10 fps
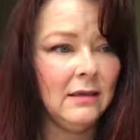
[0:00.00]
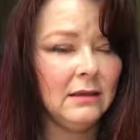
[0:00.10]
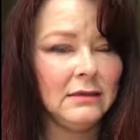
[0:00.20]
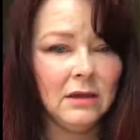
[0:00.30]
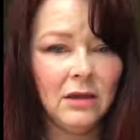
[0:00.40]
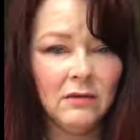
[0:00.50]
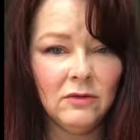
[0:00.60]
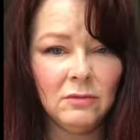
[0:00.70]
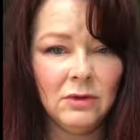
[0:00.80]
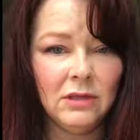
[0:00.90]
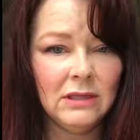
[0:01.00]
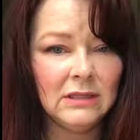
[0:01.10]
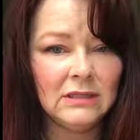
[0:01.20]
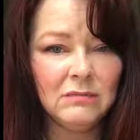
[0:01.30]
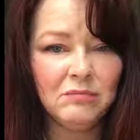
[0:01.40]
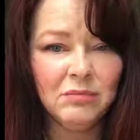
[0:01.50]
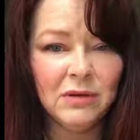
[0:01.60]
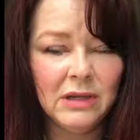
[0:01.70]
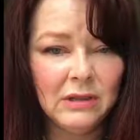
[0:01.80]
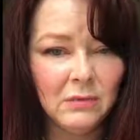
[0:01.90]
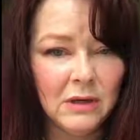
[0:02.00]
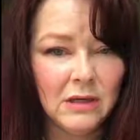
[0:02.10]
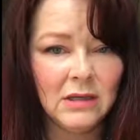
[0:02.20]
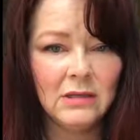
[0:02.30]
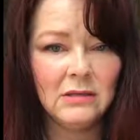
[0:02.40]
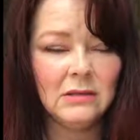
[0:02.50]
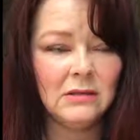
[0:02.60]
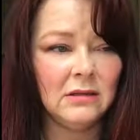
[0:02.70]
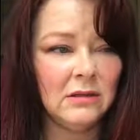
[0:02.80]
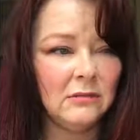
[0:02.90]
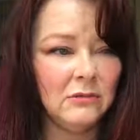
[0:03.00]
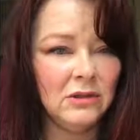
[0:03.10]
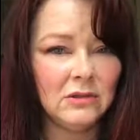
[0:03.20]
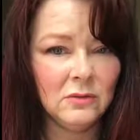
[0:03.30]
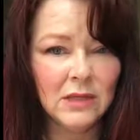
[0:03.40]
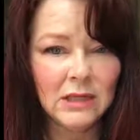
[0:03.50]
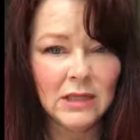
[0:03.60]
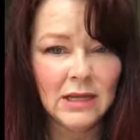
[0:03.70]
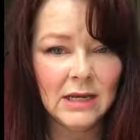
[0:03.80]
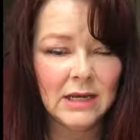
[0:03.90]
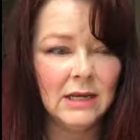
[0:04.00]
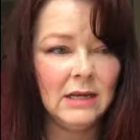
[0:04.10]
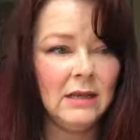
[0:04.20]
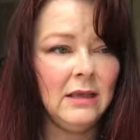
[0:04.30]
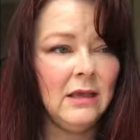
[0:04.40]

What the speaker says: It's uncomfortable. It doesn't breathe well. You sweat a lot in it.